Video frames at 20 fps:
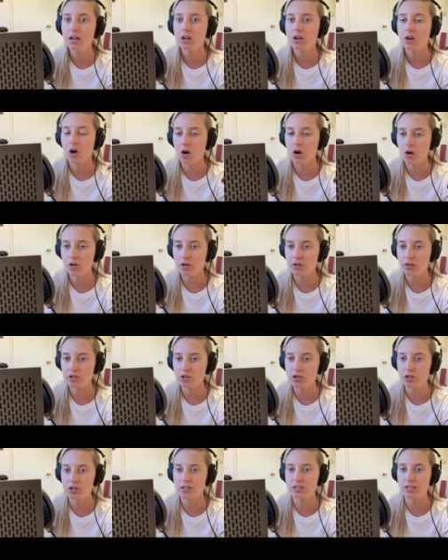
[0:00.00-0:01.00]
Call your
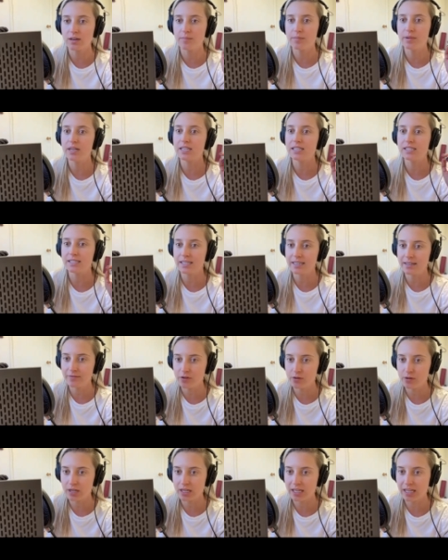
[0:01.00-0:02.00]
insurance company. See if
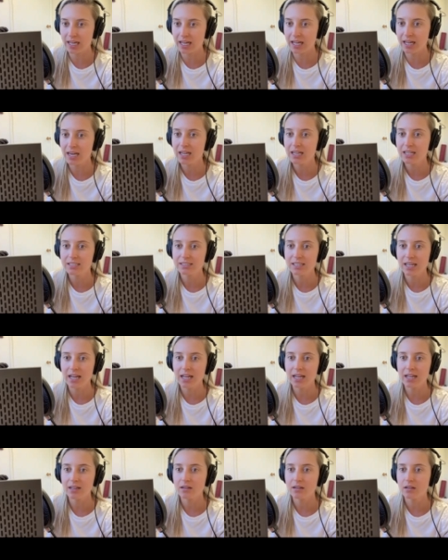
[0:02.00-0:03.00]
you can get,
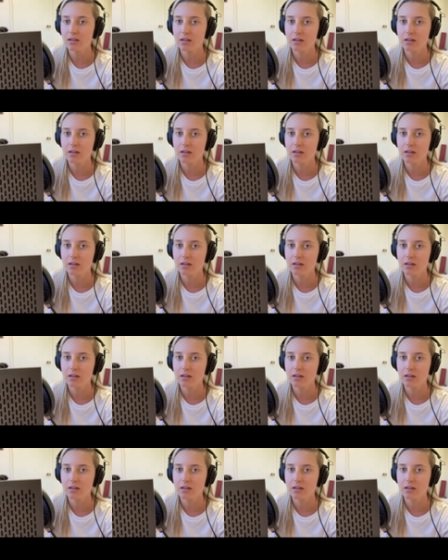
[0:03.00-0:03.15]
say,